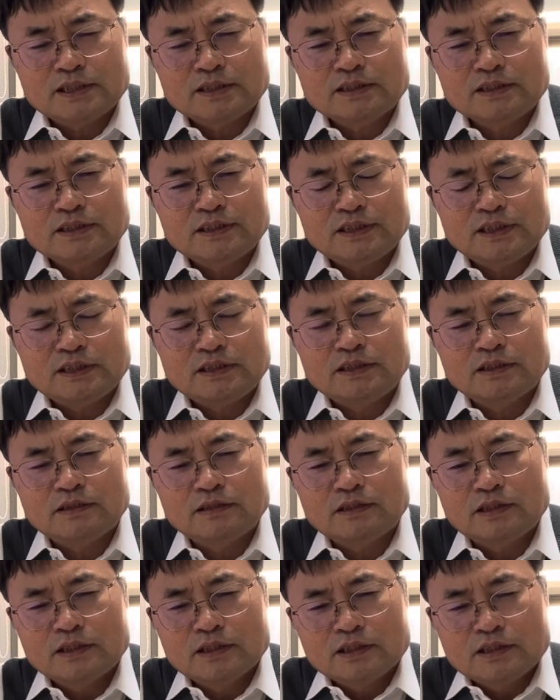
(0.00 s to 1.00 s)

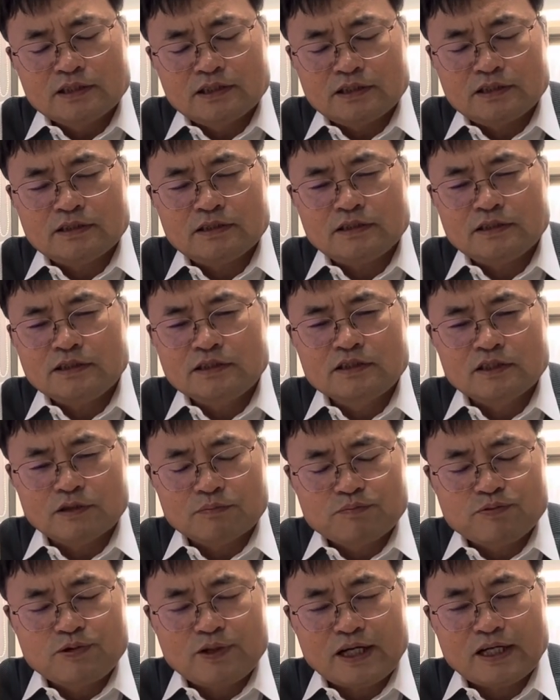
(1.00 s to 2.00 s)
condition is
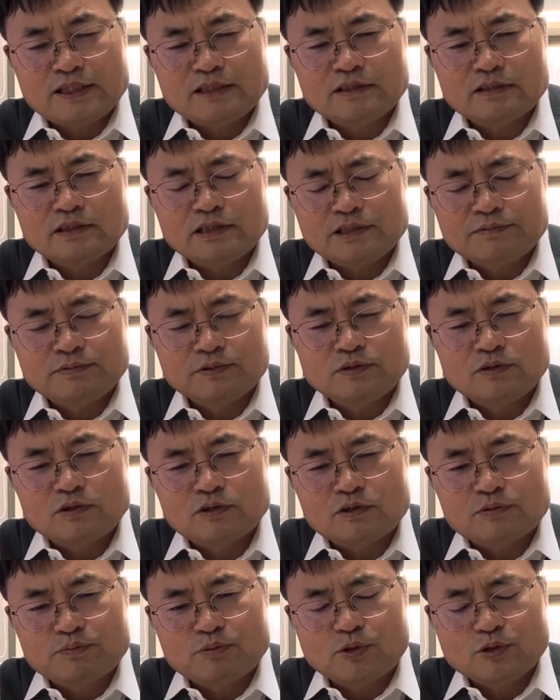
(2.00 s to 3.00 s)
applied even
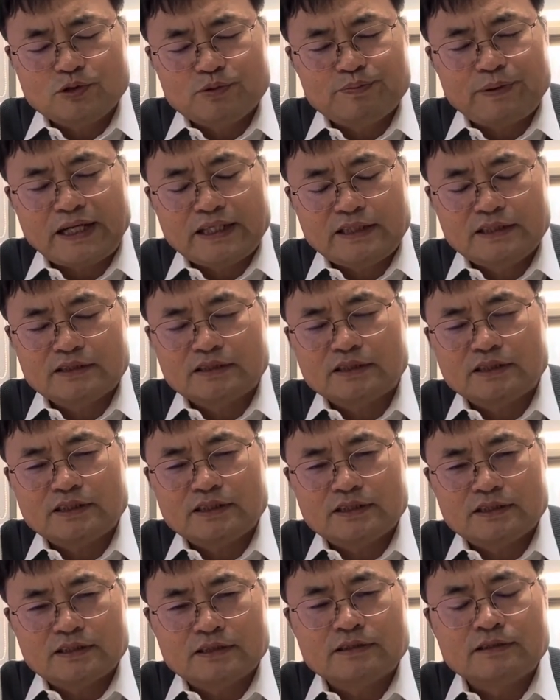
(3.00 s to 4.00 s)
though both parties
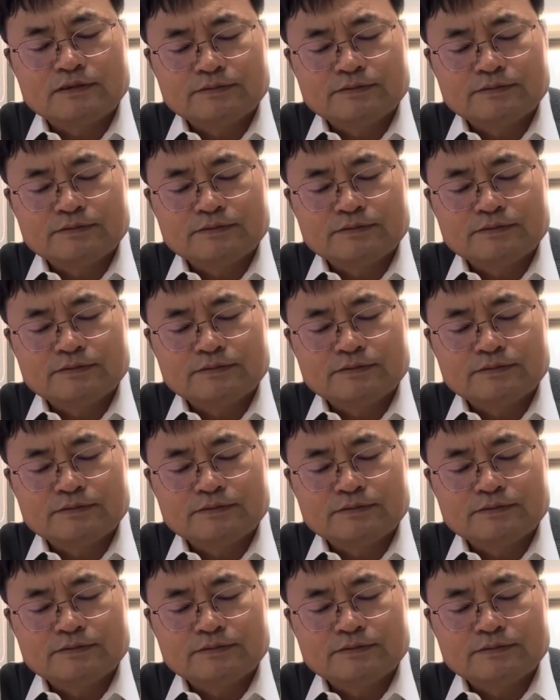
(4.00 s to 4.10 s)
agreed.